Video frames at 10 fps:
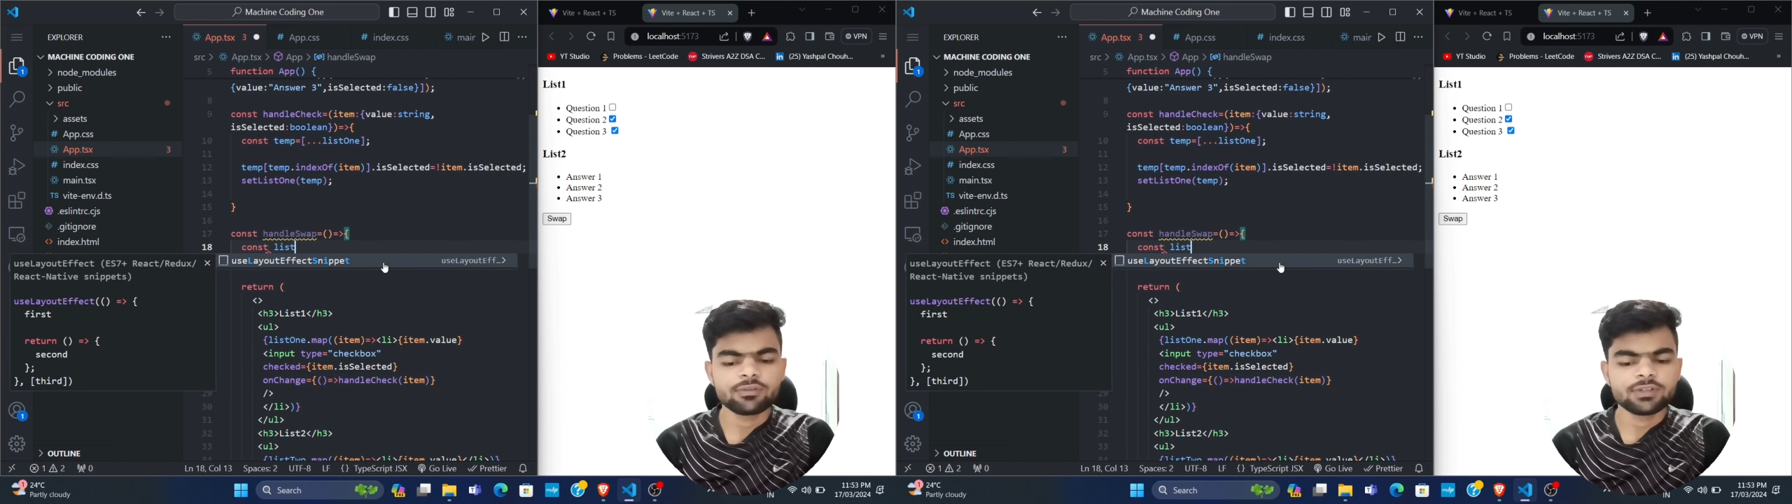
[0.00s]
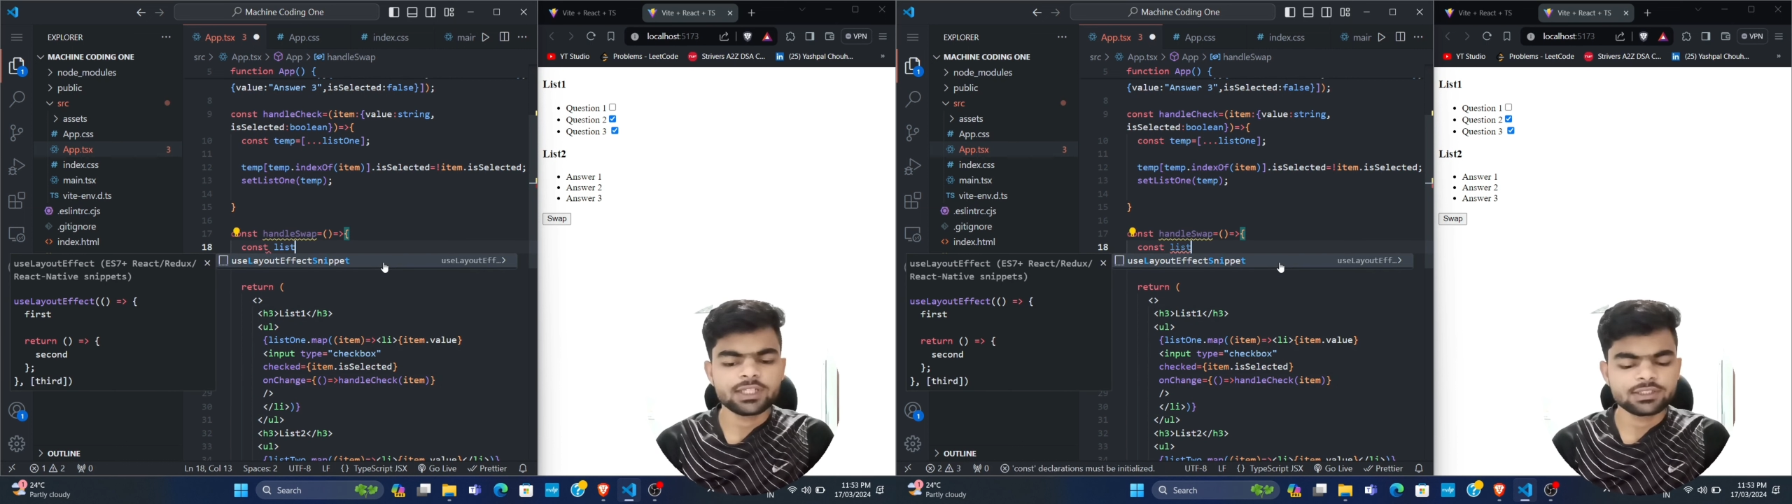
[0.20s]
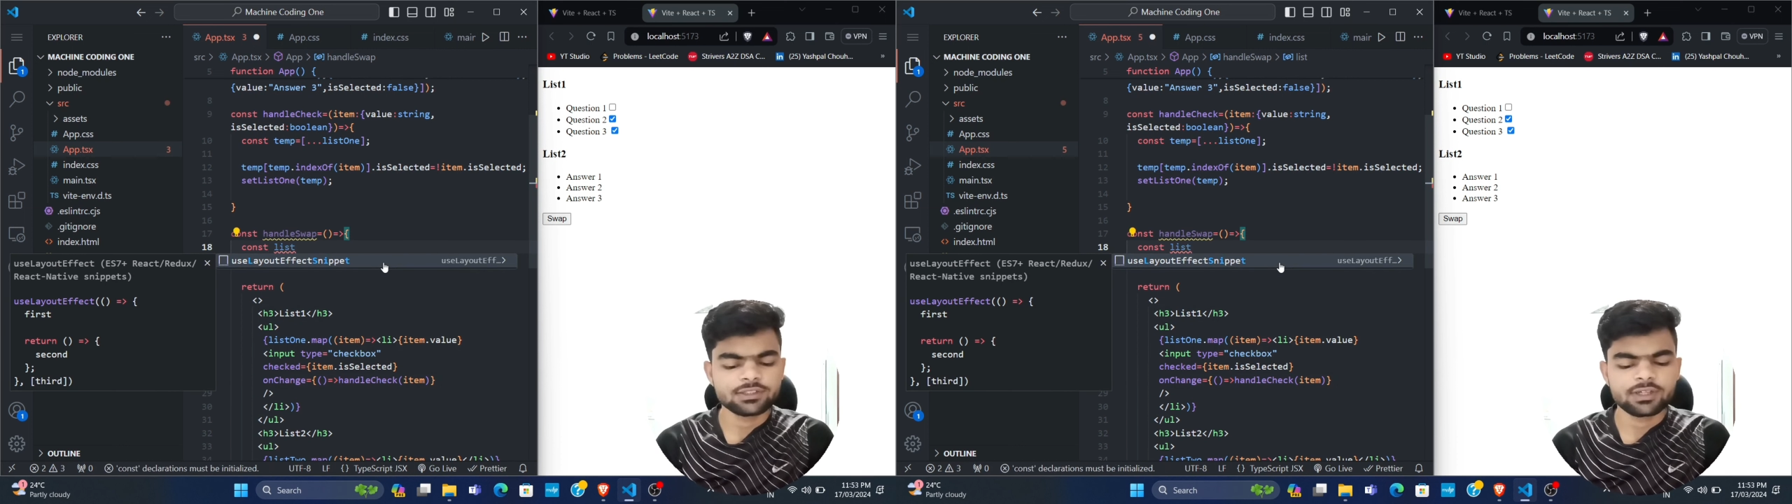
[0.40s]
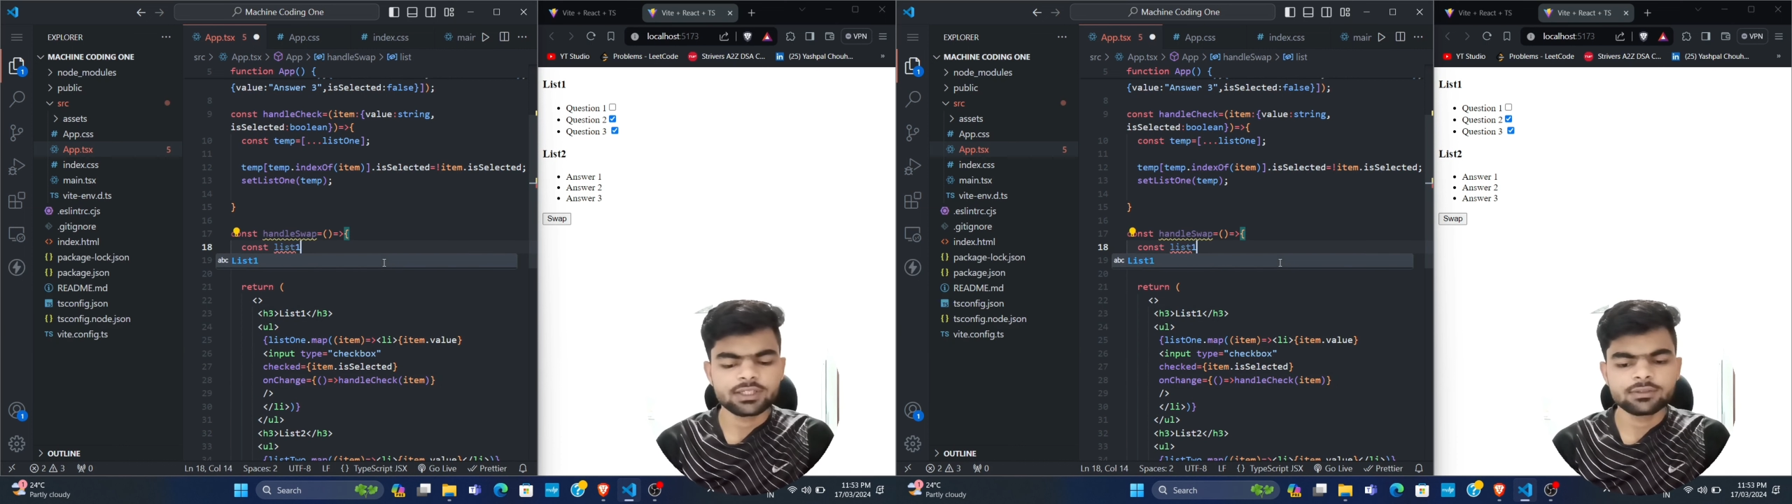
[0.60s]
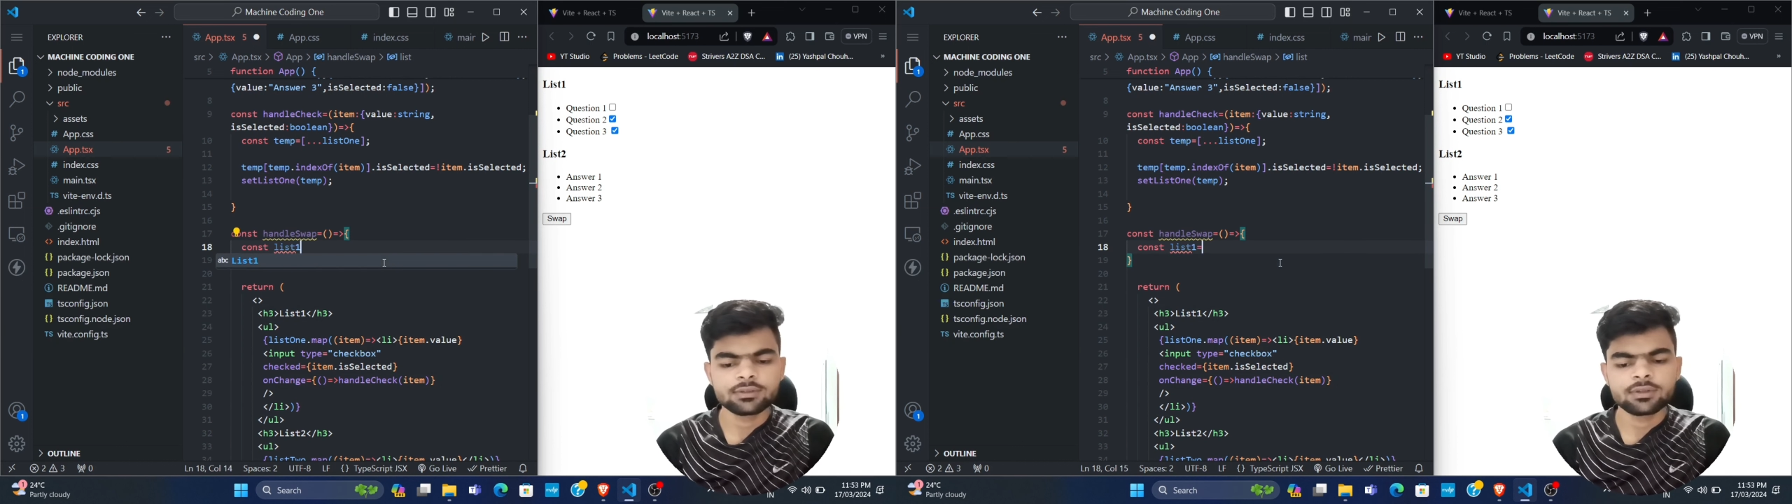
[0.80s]
list1.
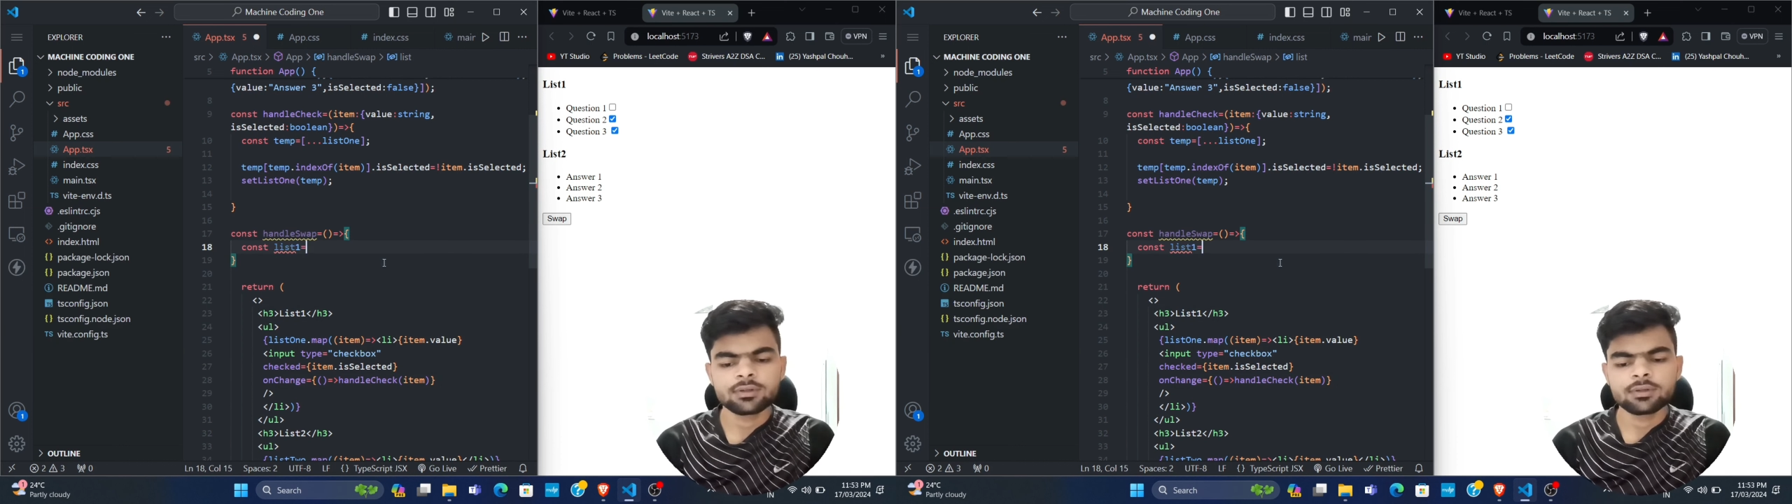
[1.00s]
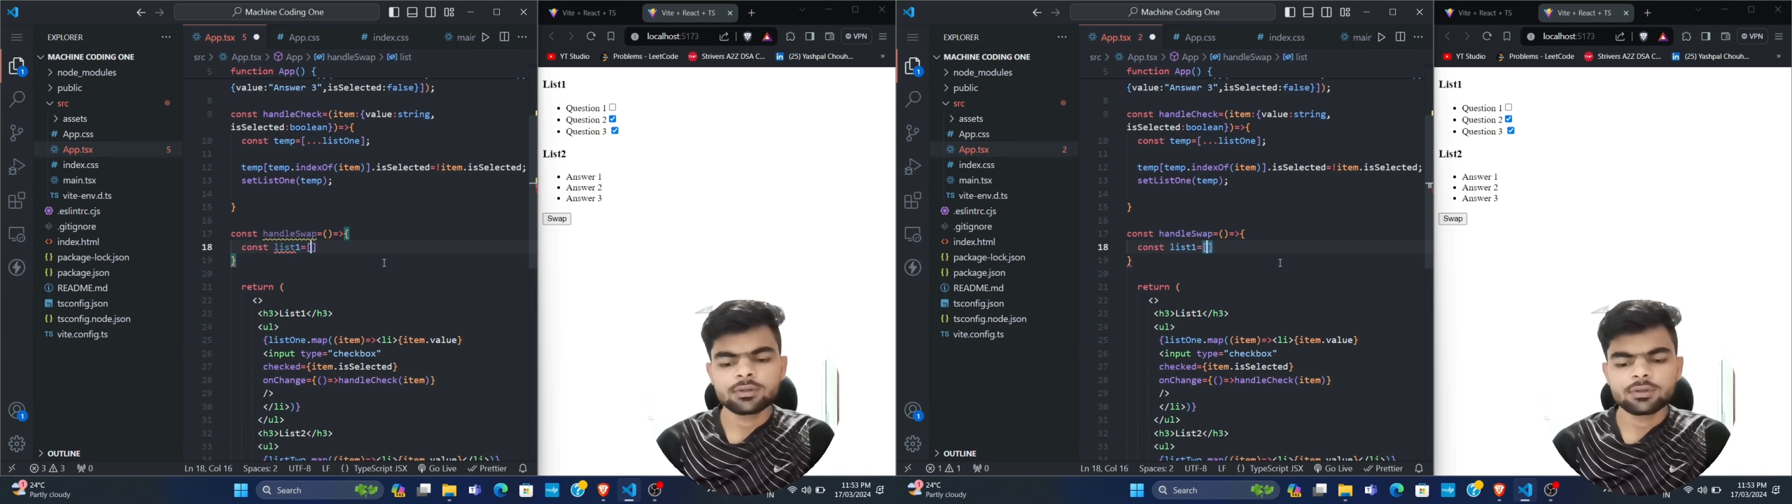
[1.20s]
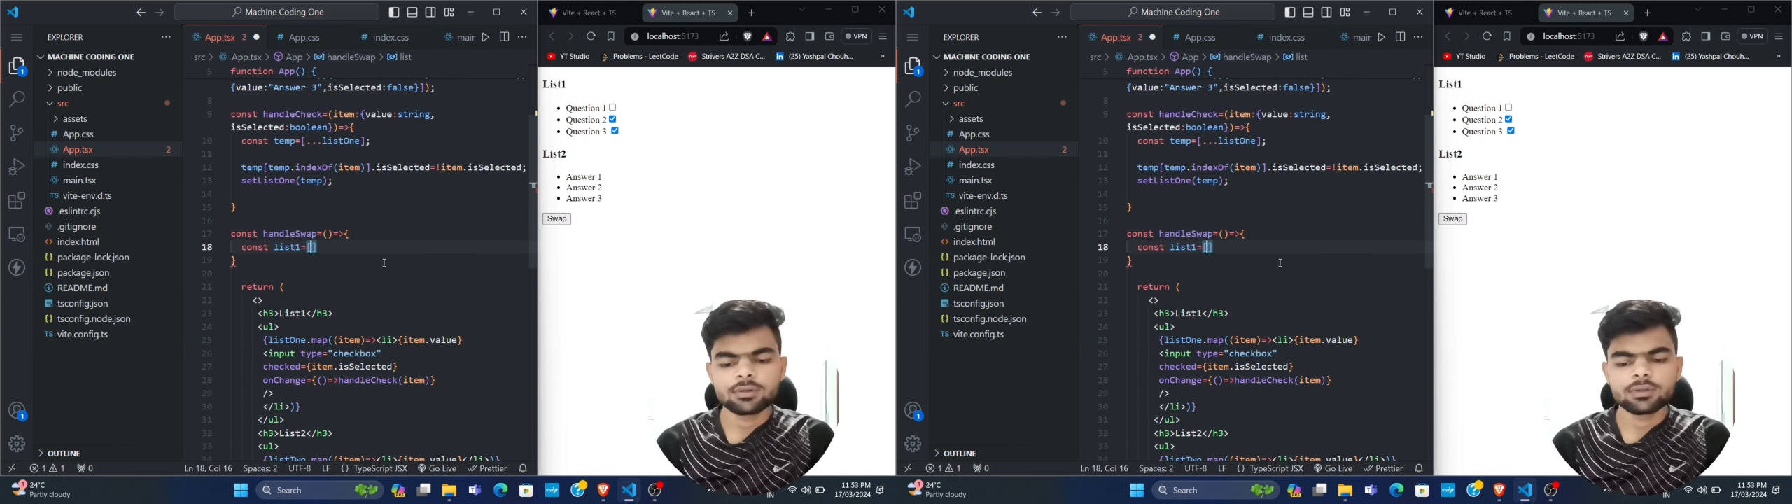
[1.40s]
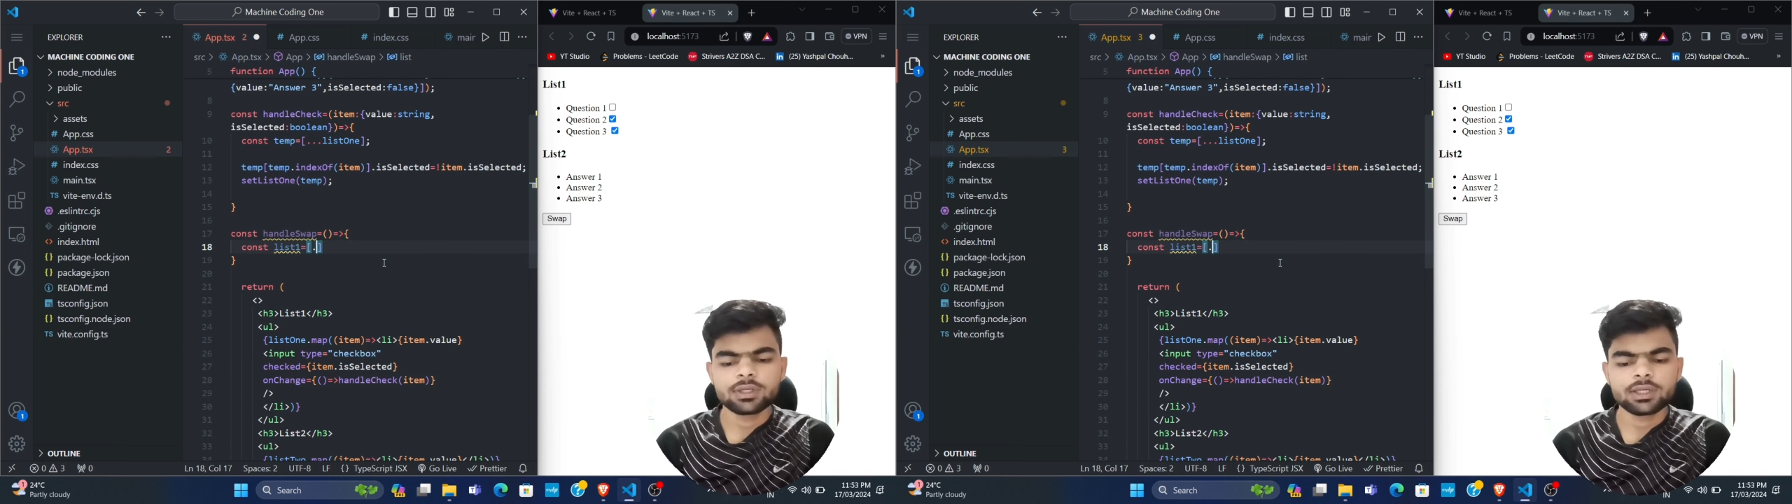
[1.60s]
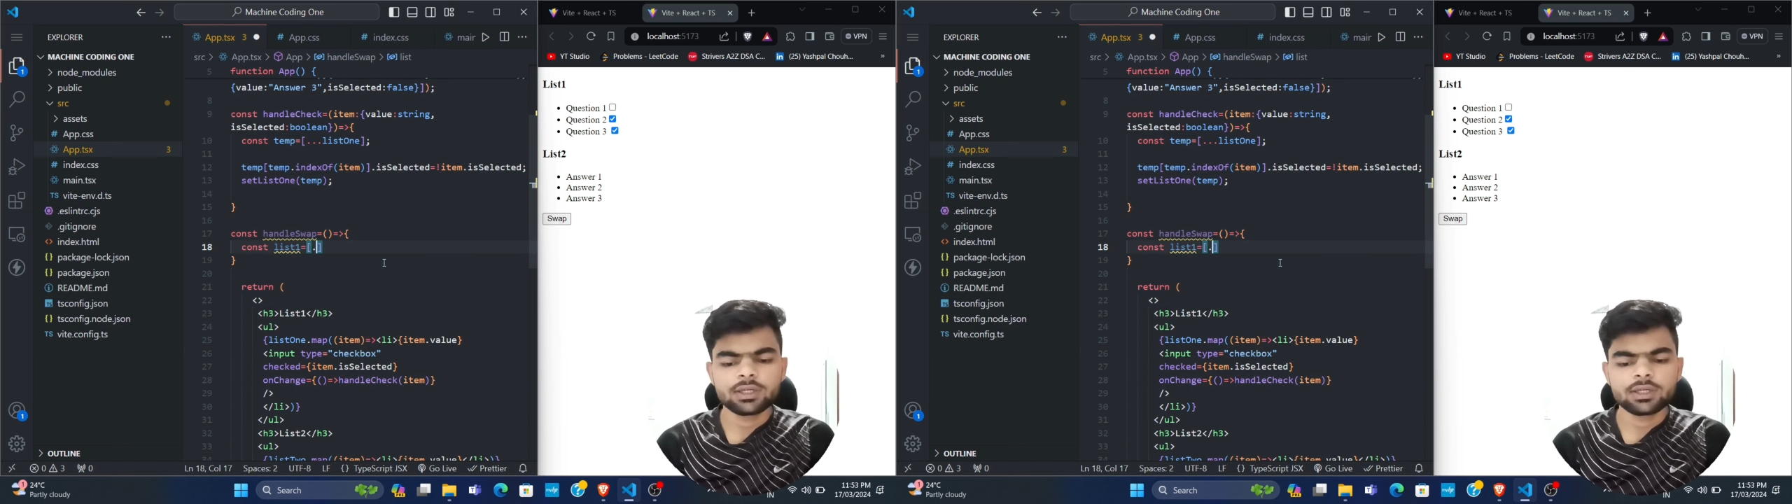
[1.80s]
Okay,